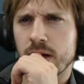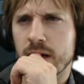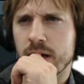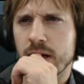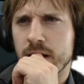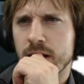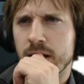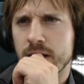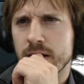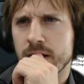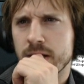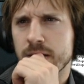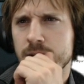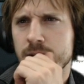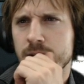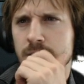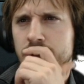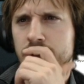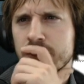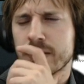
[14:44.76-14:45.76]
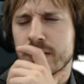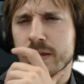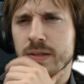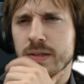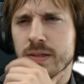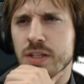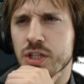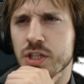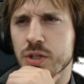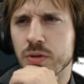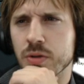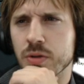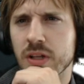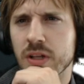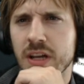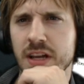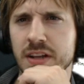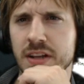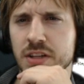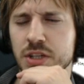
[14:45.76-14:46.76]
Uh, it's cool
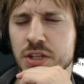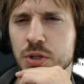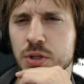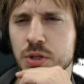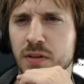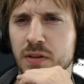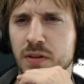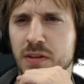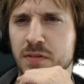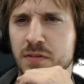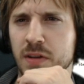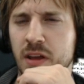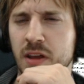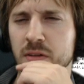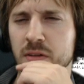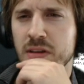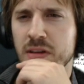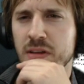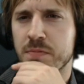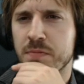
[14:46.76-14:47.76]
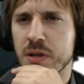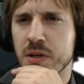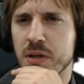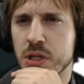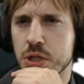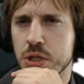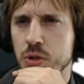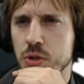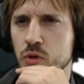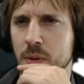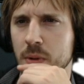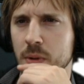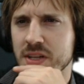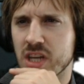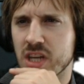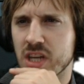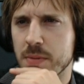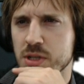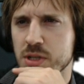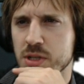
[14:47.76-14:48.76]
I added you on, on FB2. My
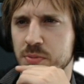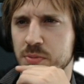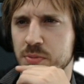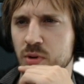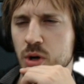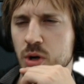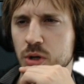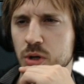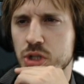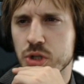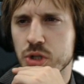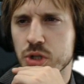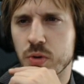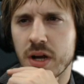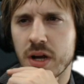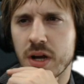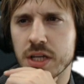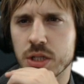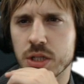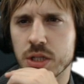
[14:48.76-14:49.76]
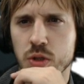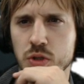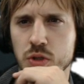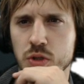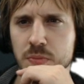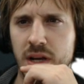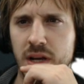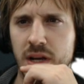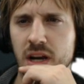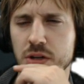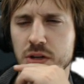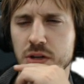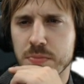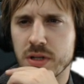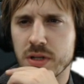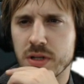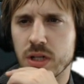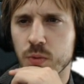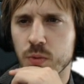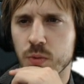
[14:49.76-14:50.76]
Skype is broke, so I use my
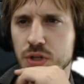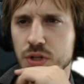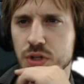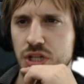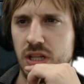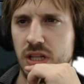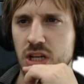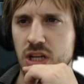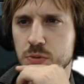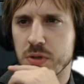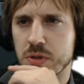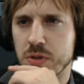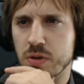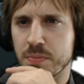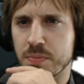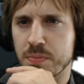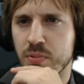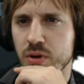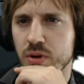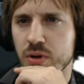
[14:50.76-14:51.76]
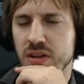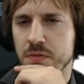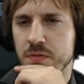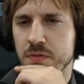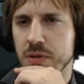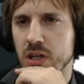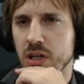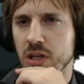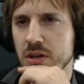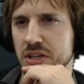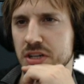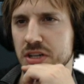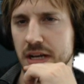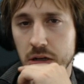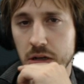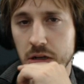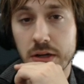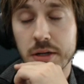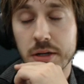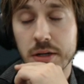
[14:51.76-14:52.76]
Hotmail, which allows me to import FB
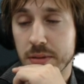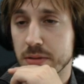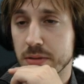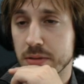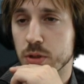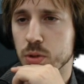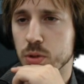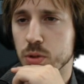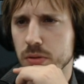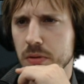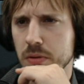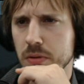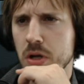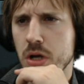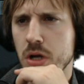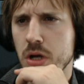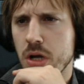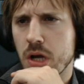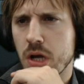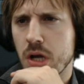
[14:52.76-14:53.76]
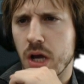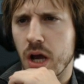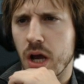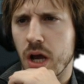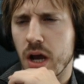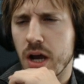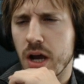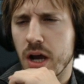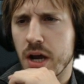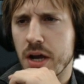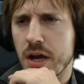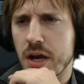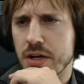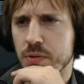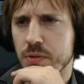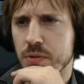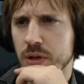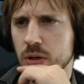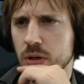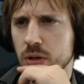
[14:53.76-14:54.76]
contact. All right, man? Cool. Uh,
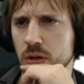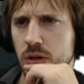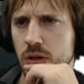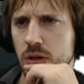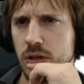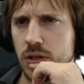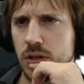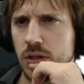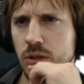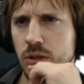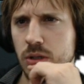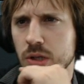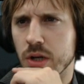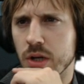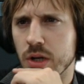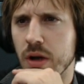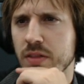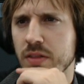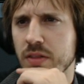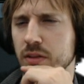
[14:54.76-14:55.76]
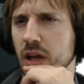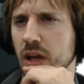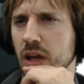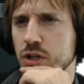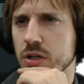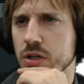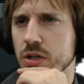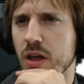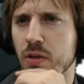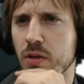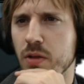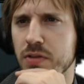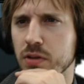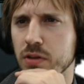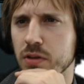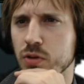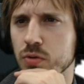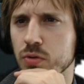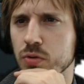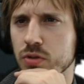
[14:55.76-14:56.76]
the record. Uh, I think actually I don't
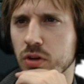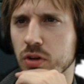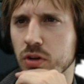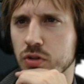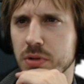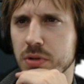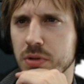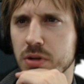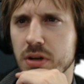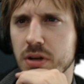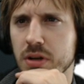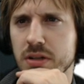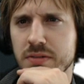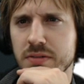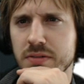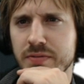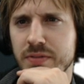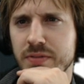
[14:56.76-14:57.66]
think you talked to me, right?